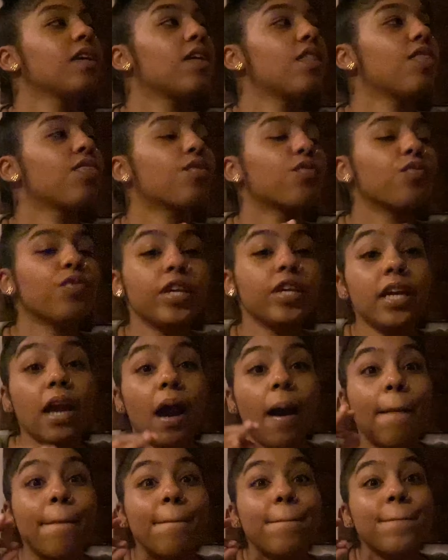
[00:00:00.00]
3
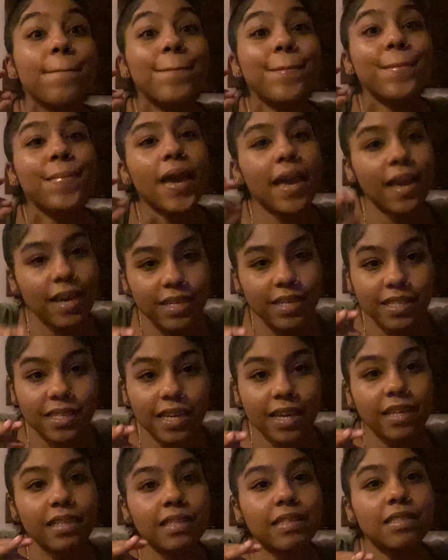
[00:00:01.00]

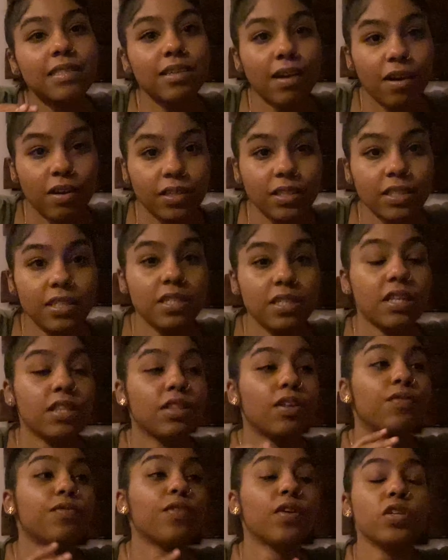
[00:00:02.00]
amazing Dunks. The
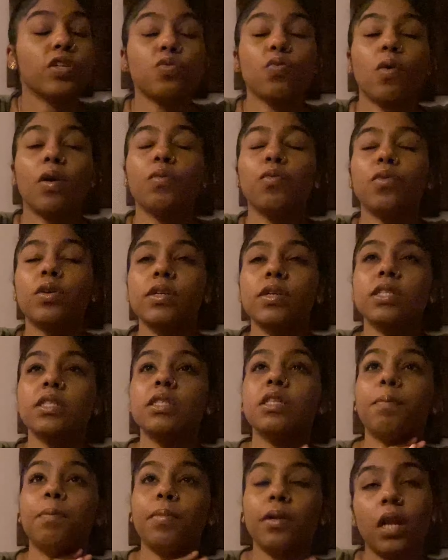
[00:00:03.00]
first one was the
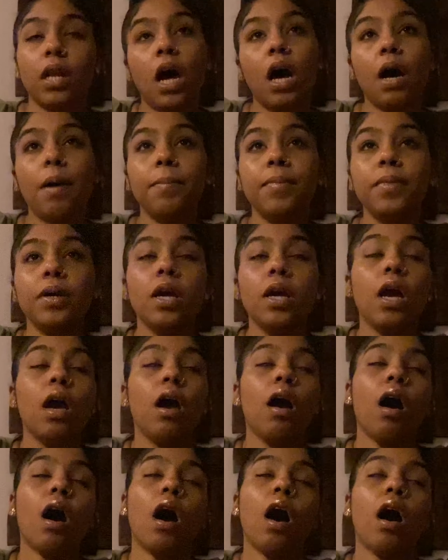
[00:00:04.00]
plum,
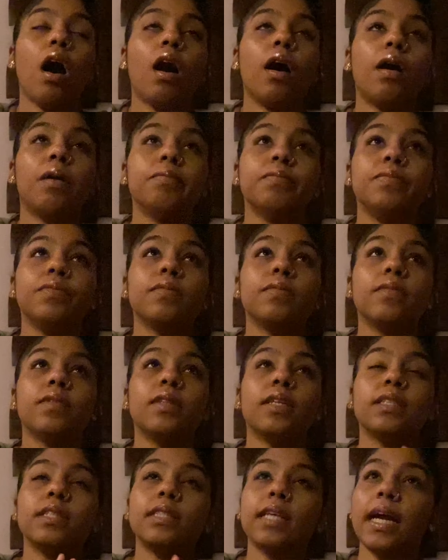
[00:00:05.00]
the
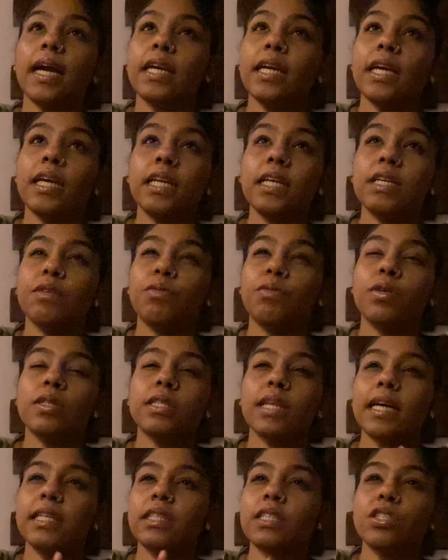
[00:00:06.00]
second was
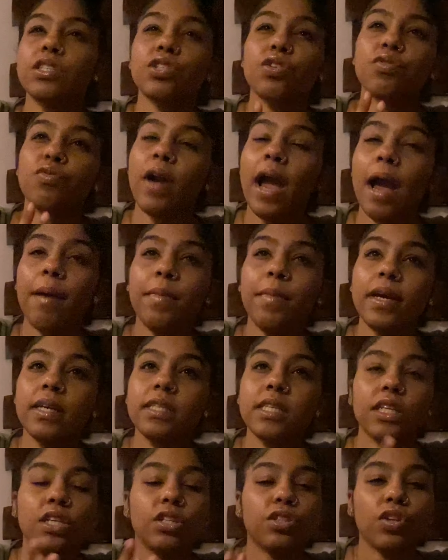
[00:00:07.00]
like the ceramics,
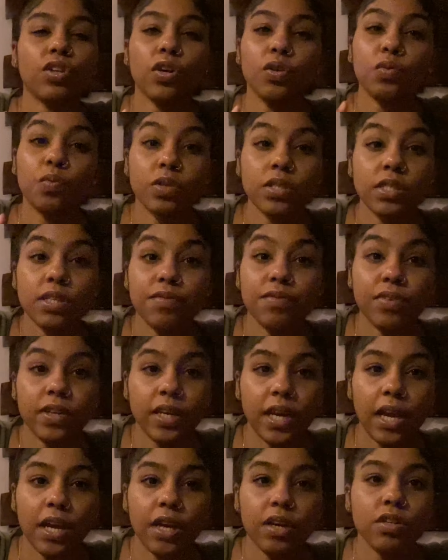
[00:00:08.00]
and the third was the
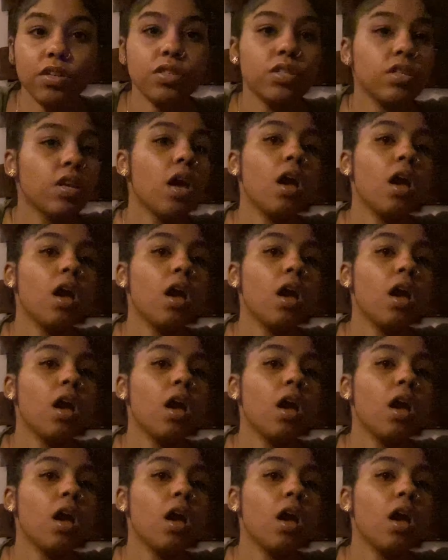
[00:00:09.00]
veneers.